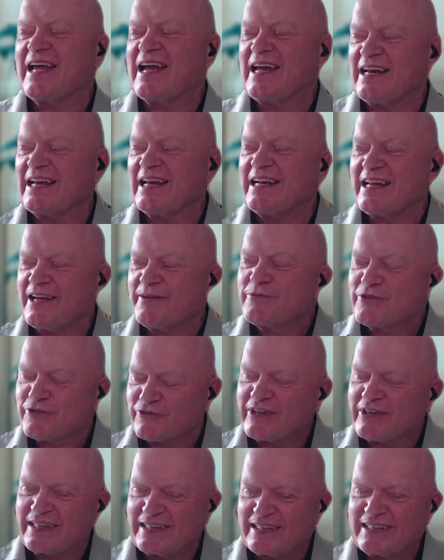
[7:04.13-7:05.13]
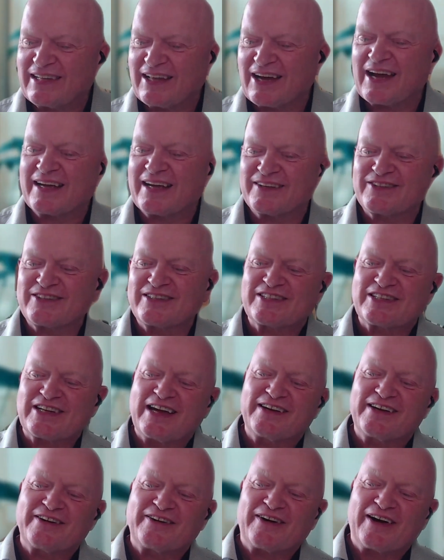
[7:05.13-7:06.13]
LLMs really like to
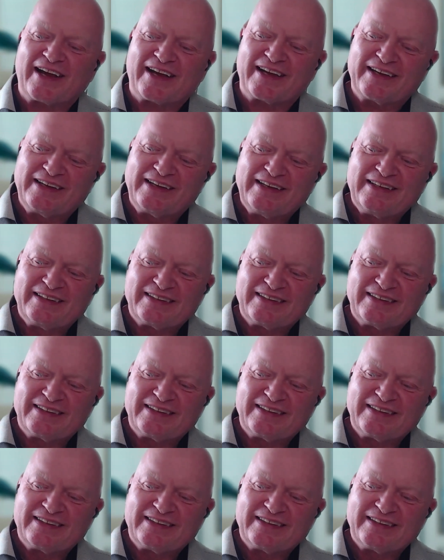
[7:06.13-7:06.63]
generate